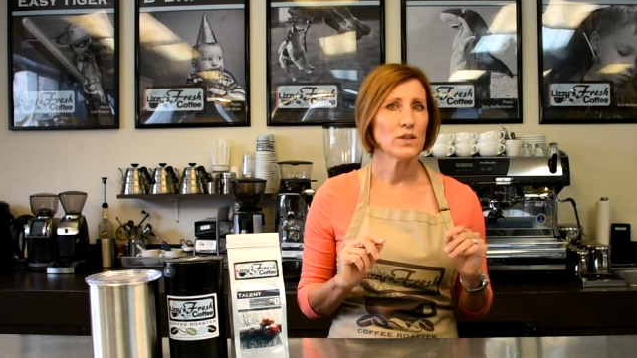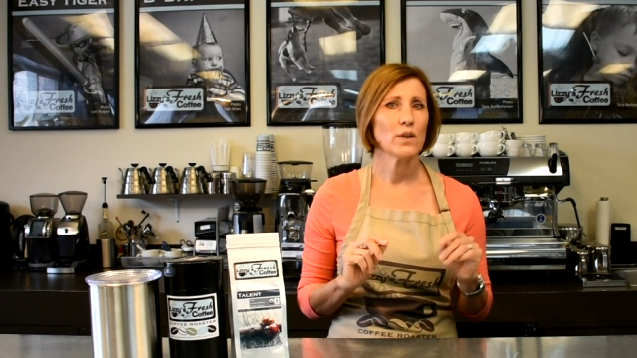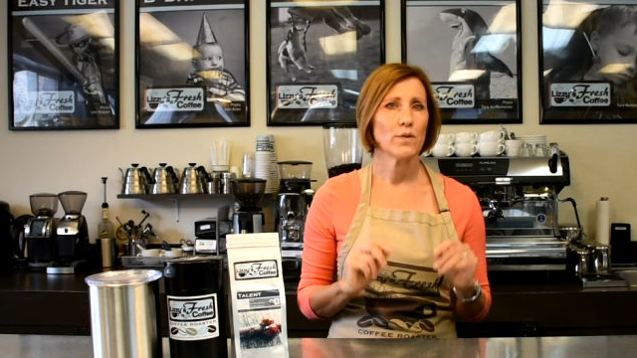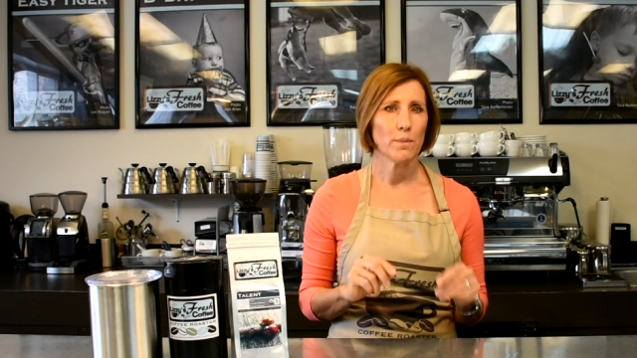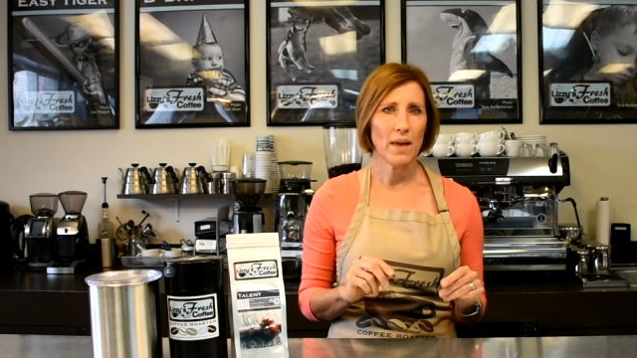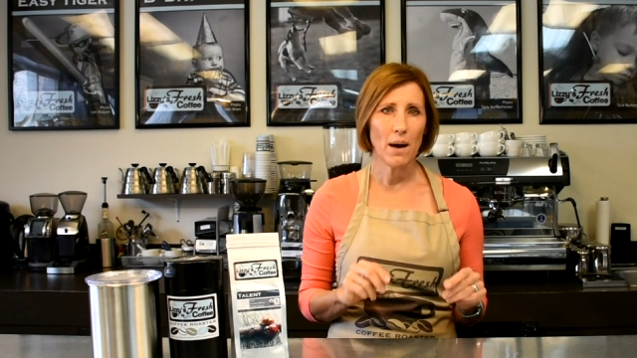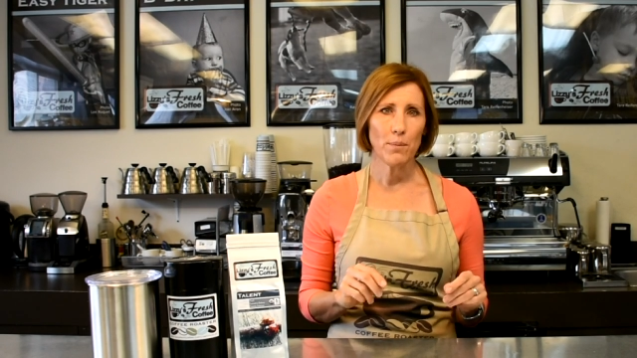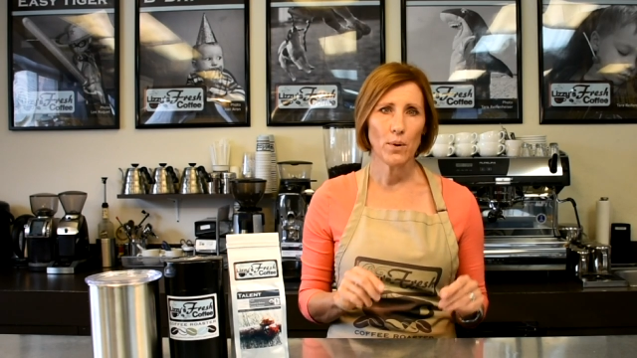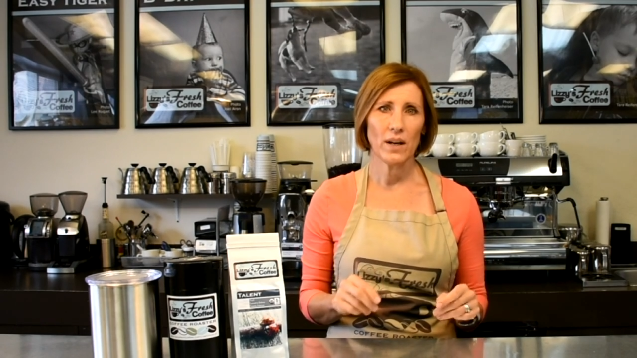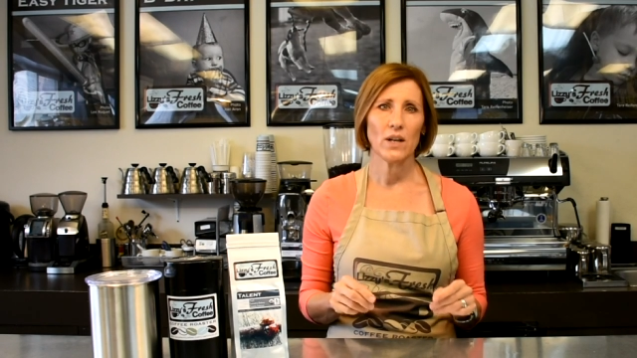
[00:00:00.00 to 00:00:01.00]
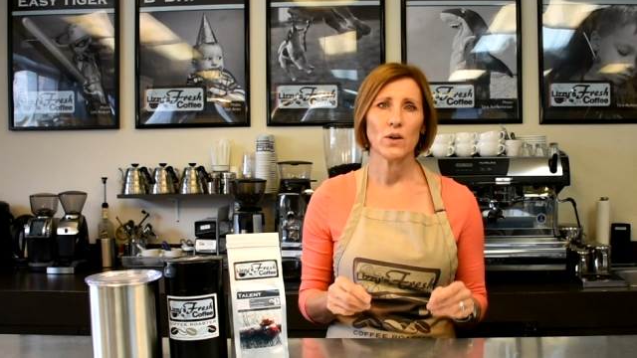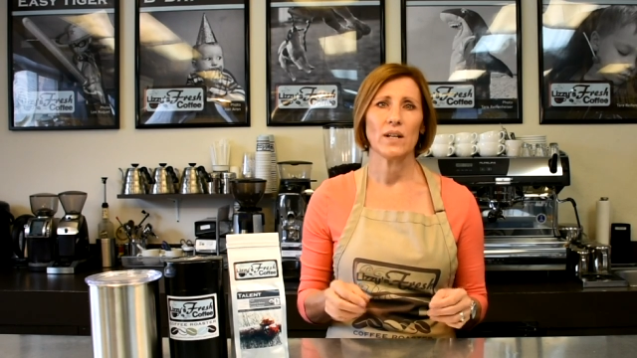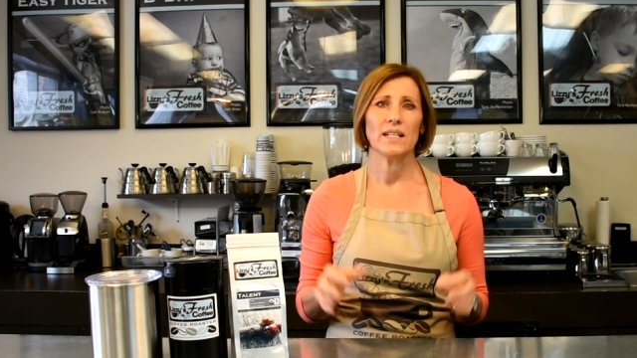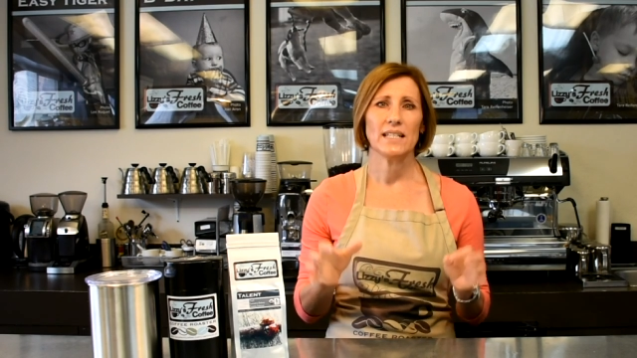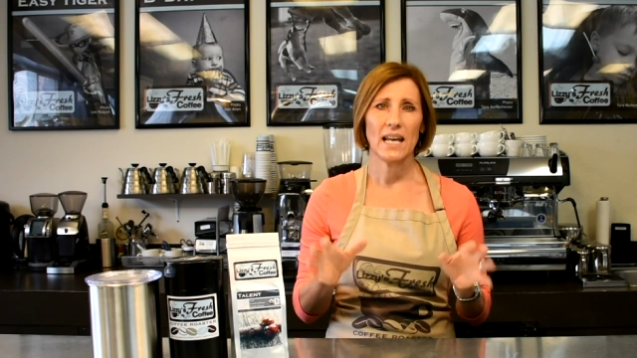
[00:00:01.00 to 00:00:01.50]
So from that point, you're
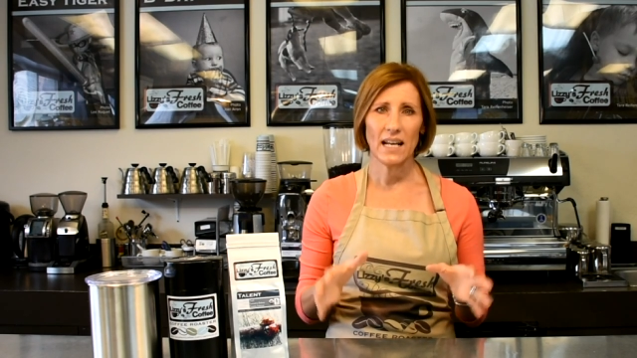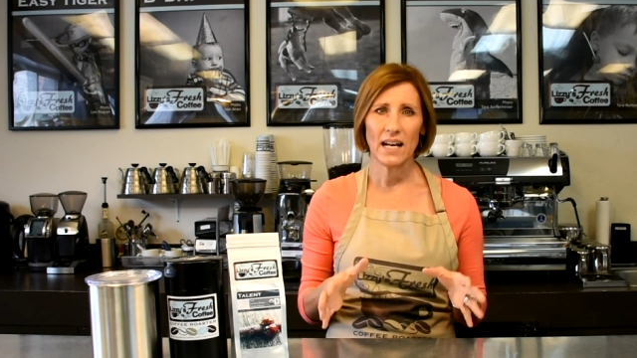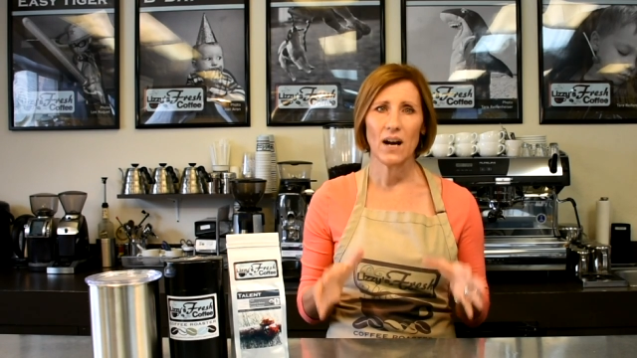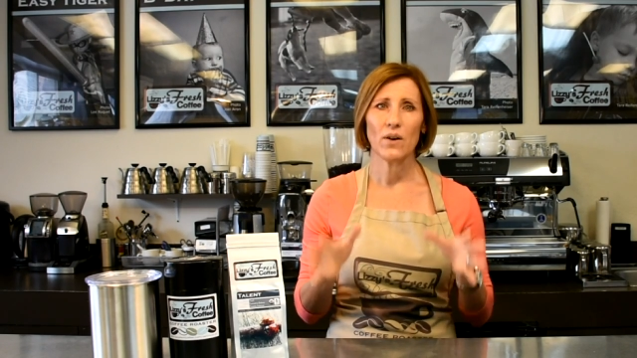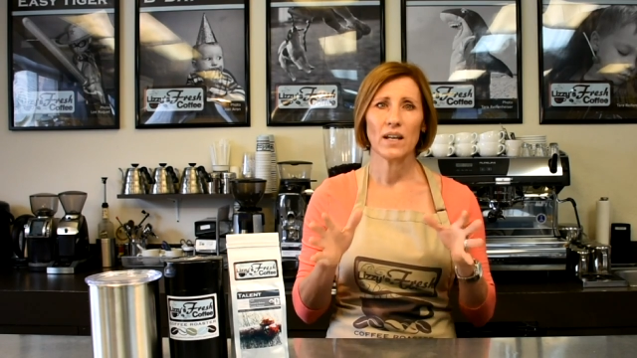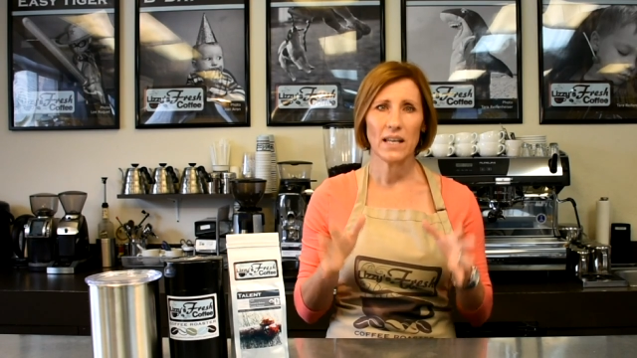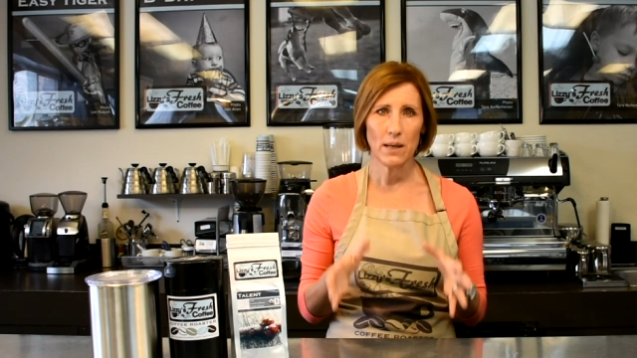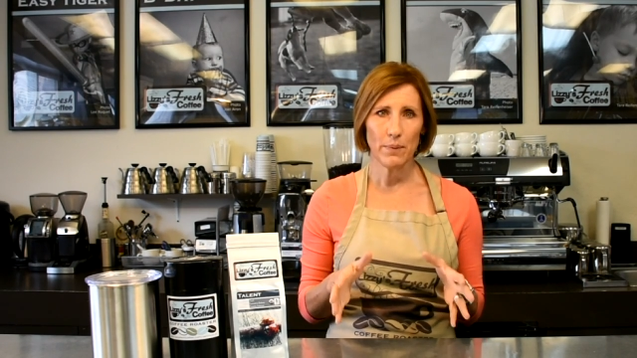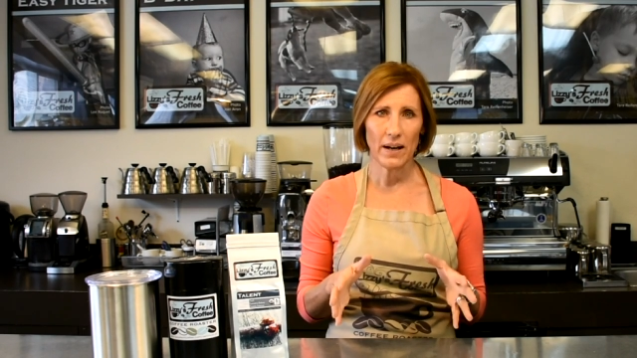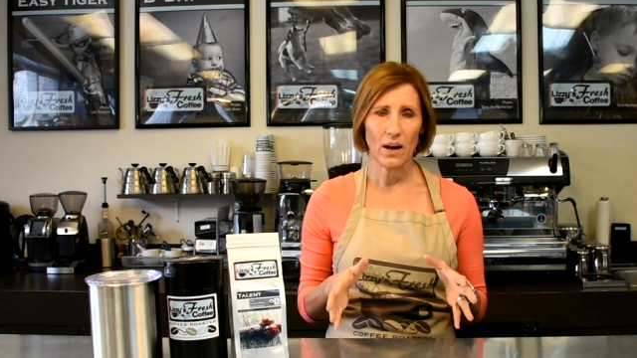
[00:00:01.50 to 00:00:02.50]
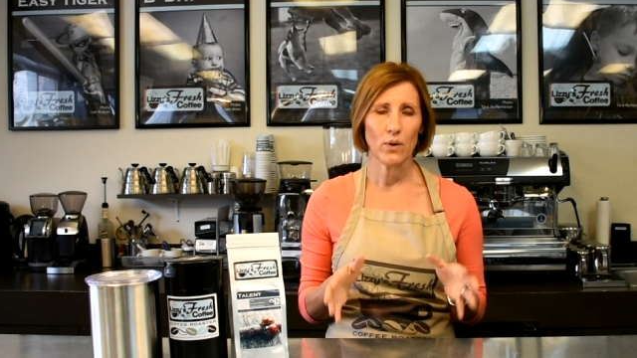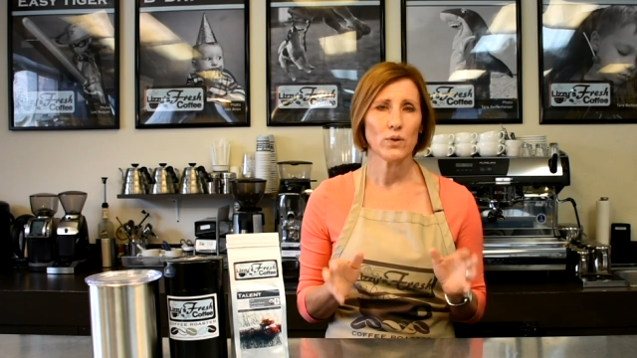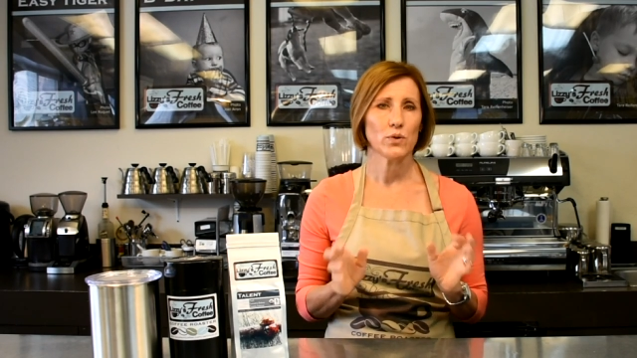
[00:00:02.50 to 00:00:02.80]
going to take it out and keep it out,